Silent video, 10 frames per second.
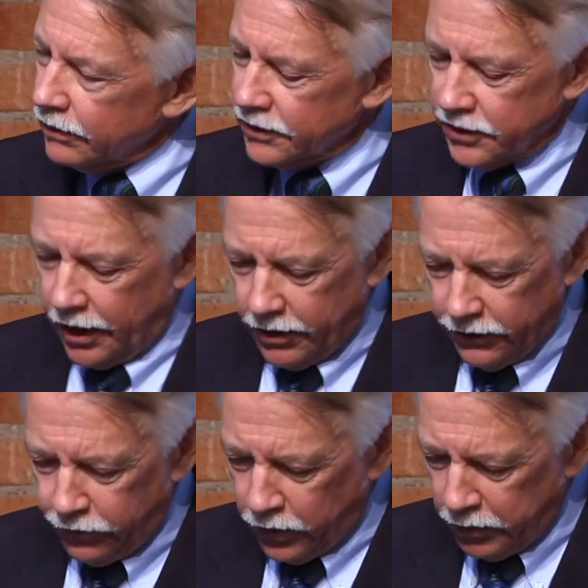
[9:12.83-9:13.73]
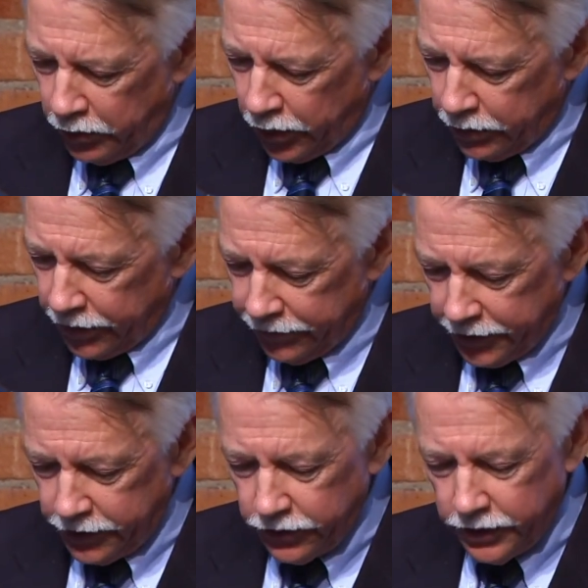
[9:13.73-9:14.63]
desire to form a more
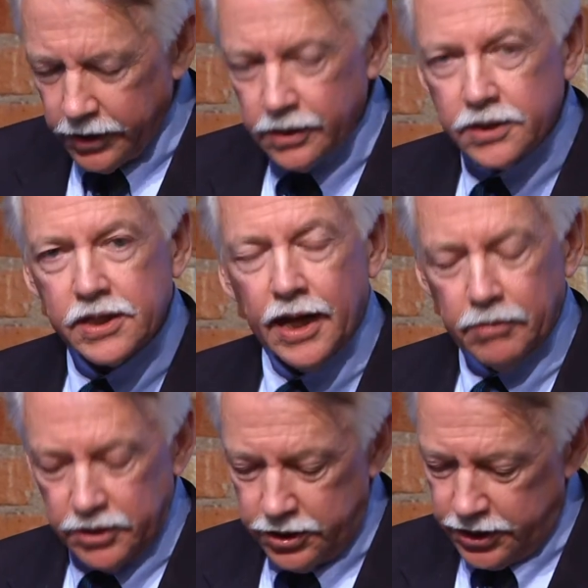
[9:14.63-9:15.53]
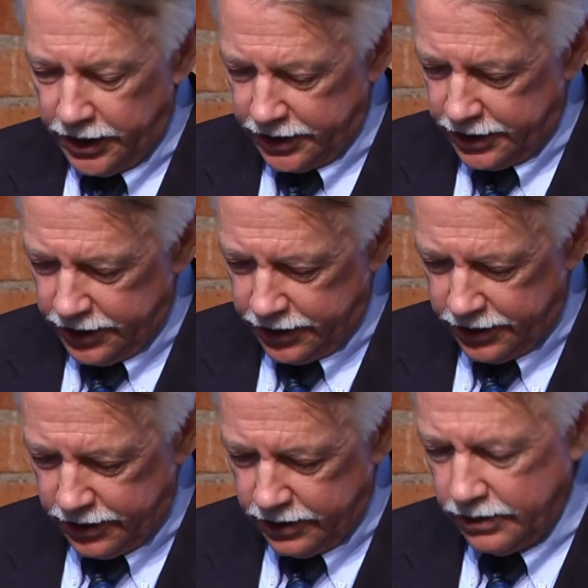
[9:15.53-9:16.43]
perfect union, establish
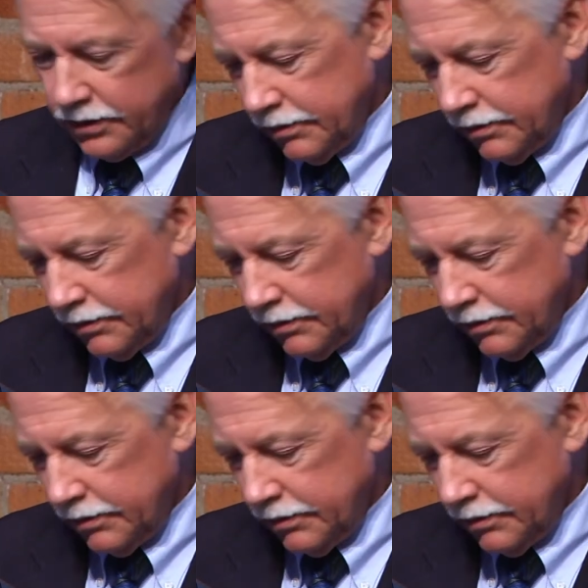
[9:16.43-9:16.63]
justice,